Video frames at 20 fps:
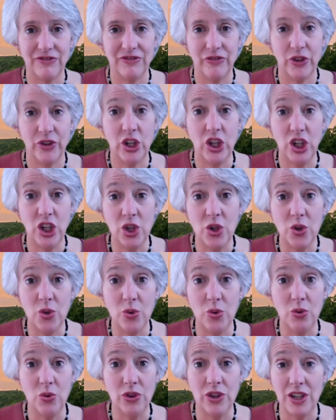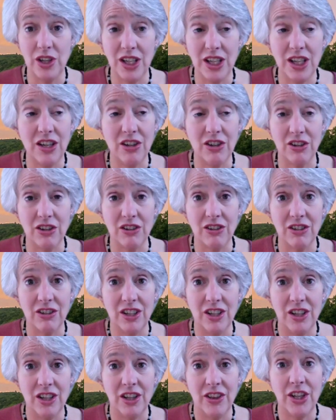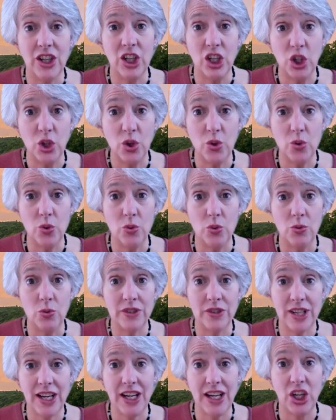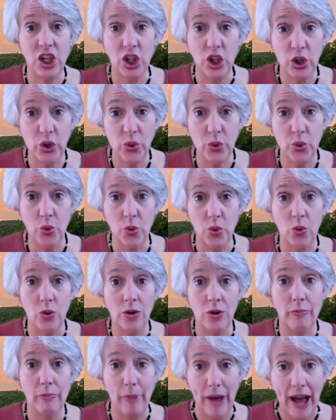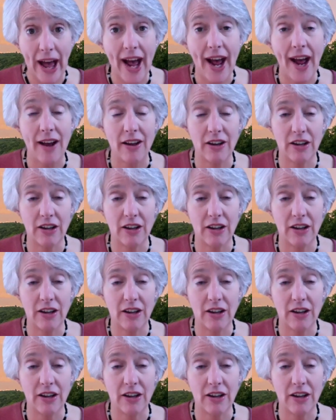the year that you take you back,